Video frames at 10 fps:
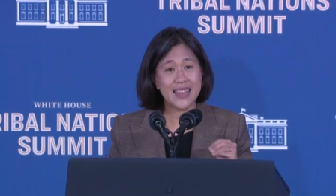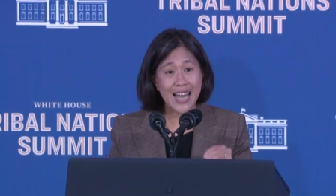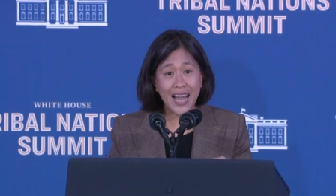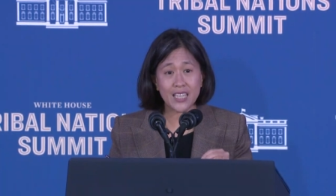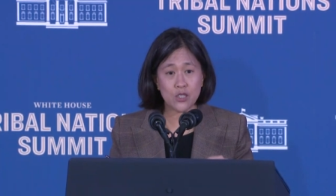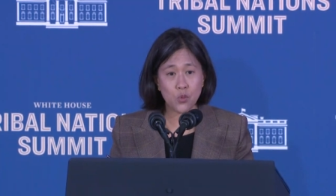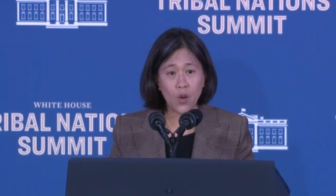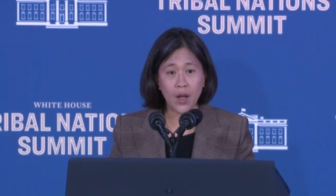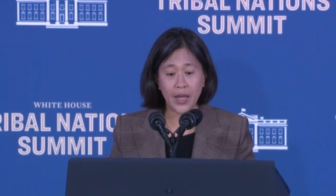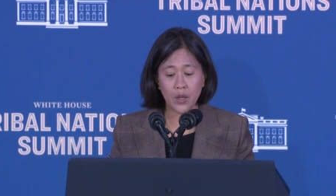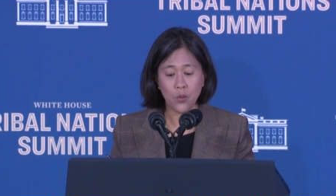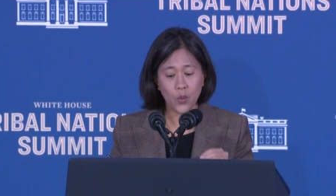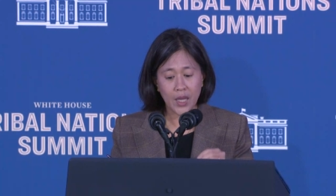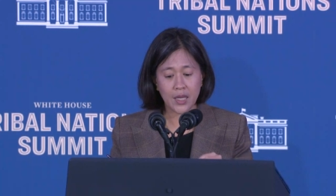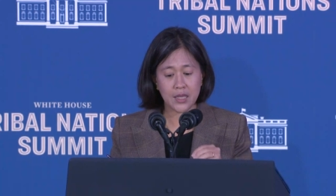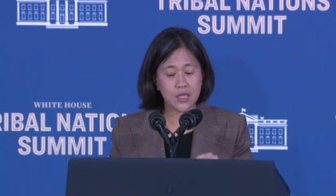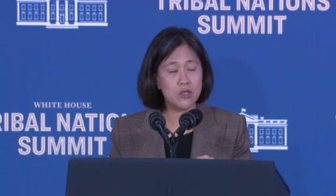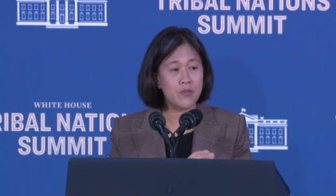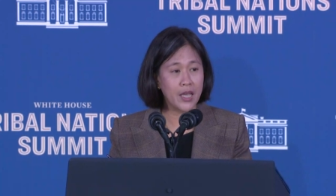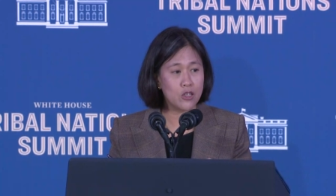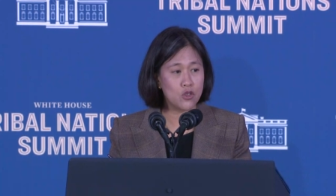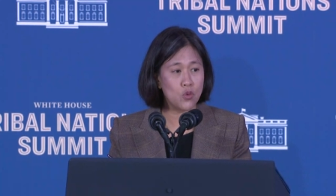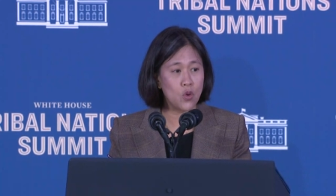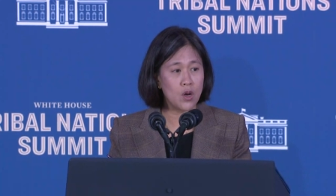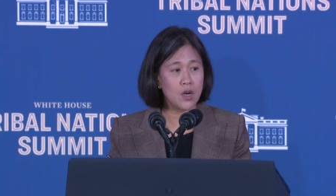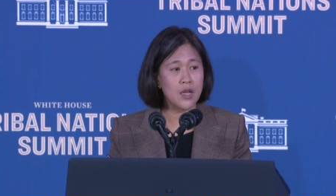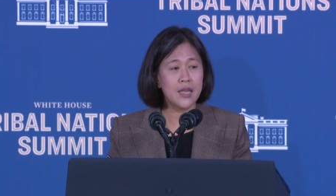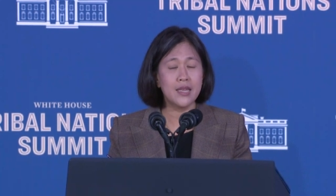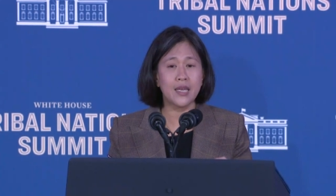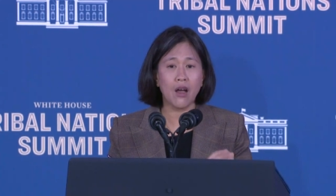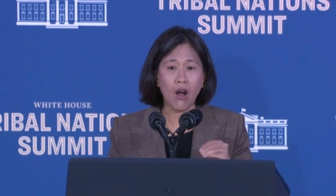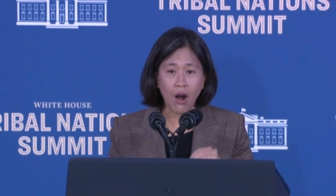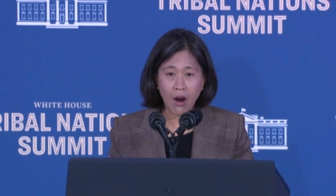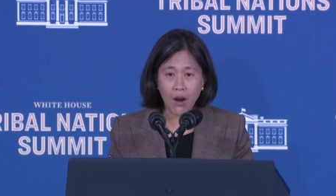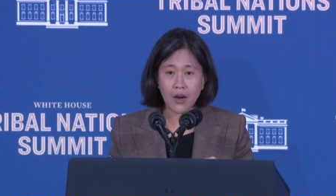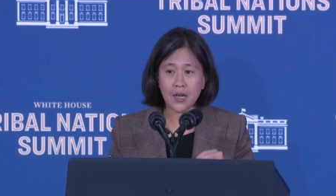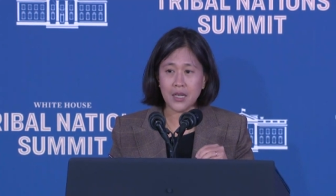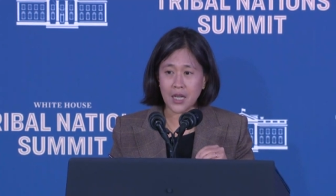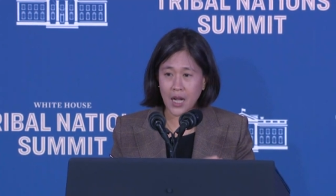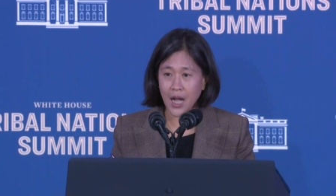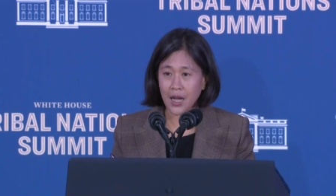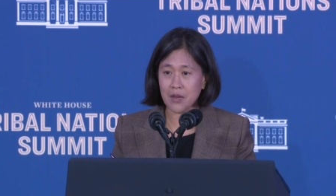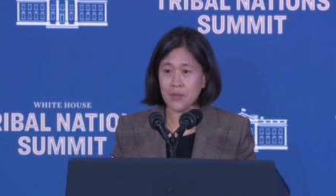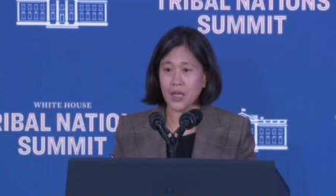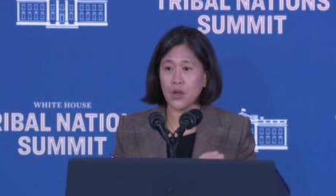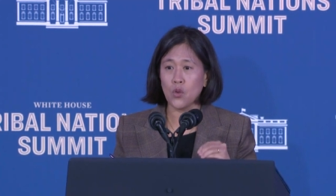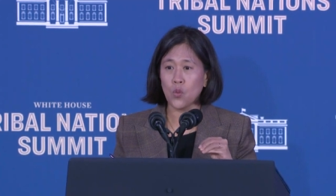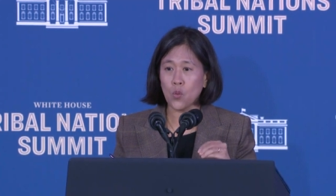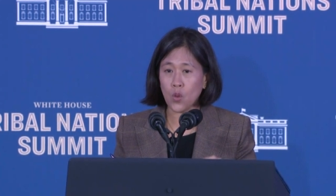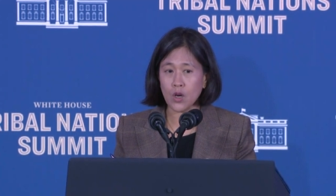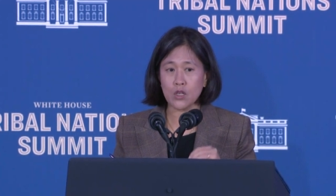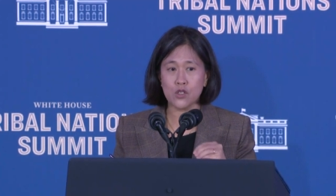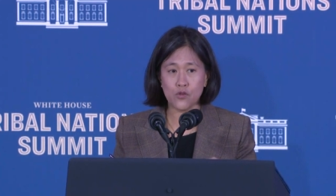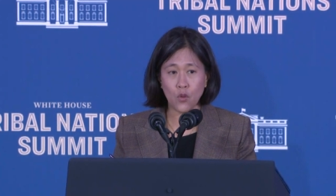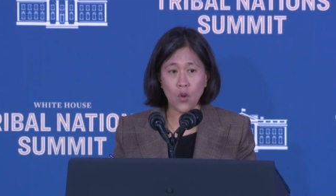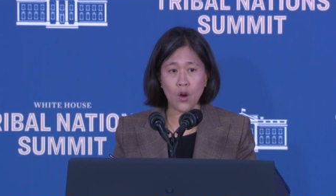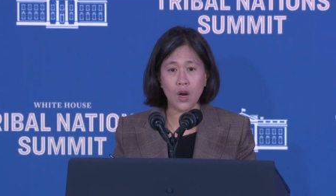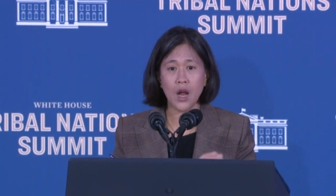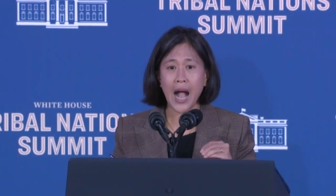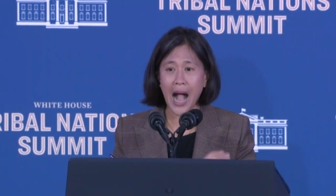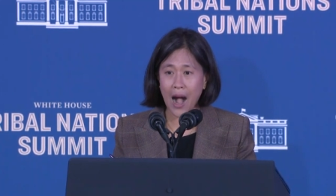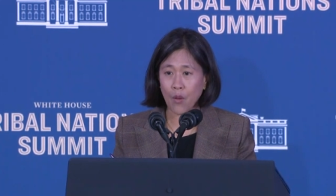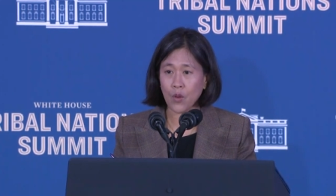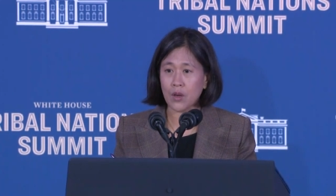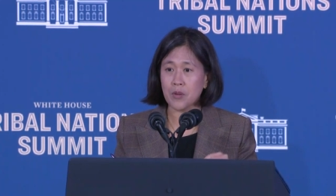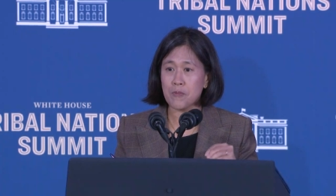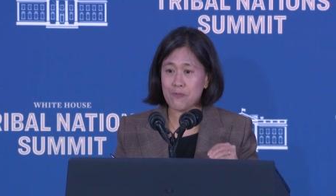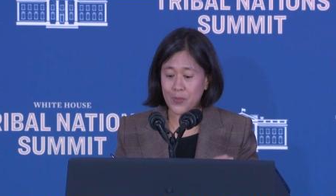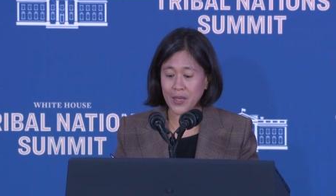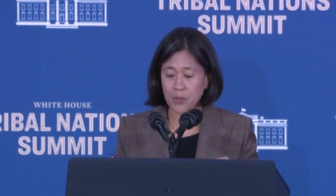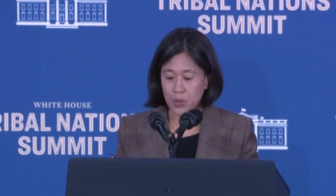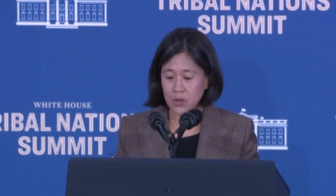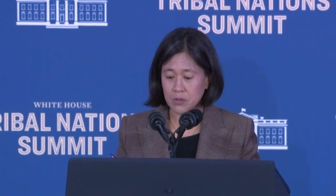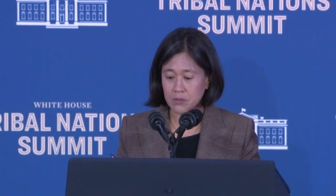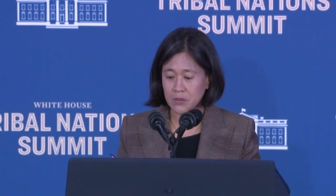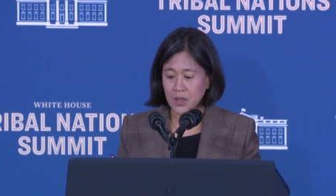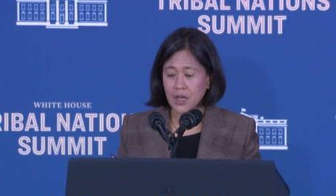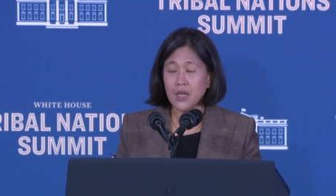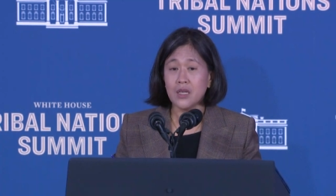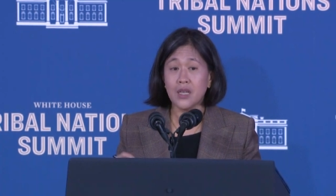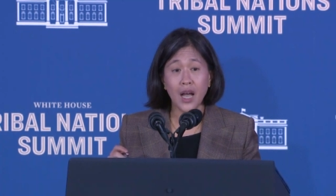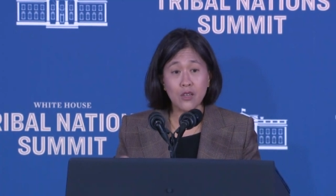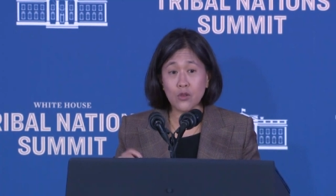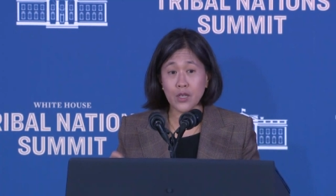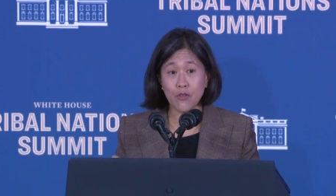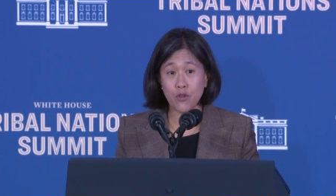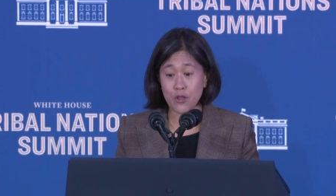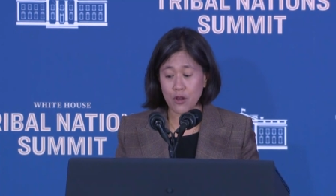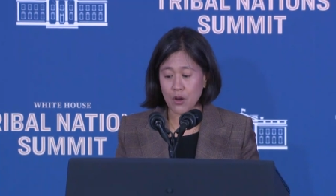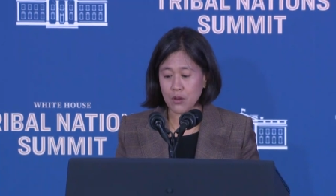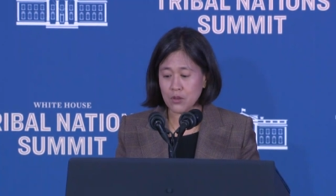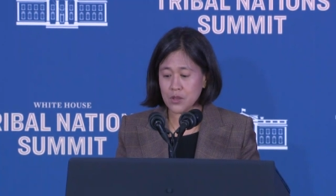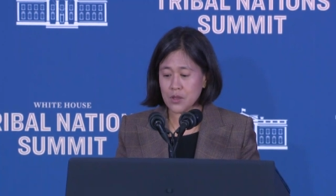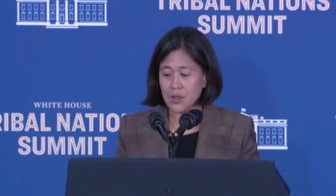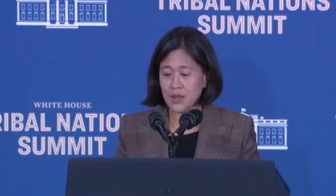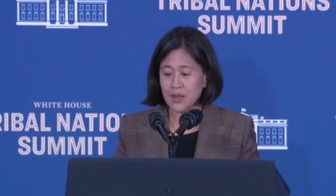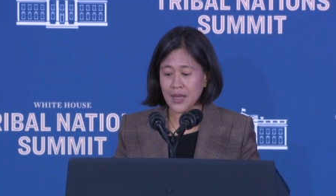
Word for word: And that is why we need to make sure that our economy works for our people. Not only for those